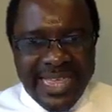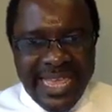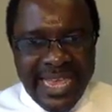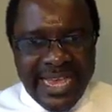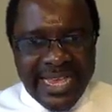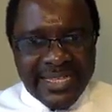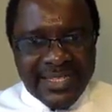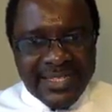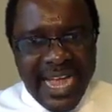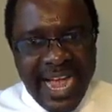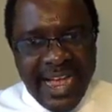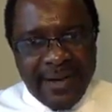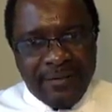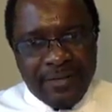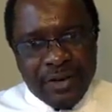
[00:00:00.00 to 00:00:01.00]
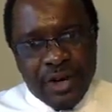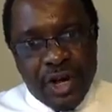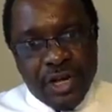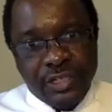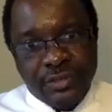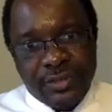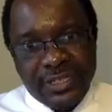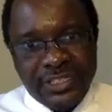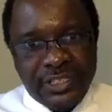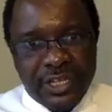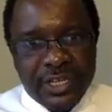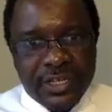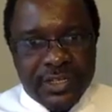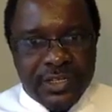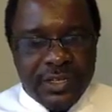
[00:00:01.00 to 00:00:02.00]
But I think it's time for us
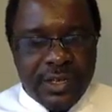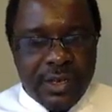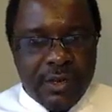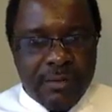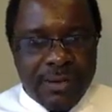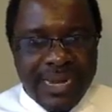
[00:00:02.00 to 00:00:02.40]
religious,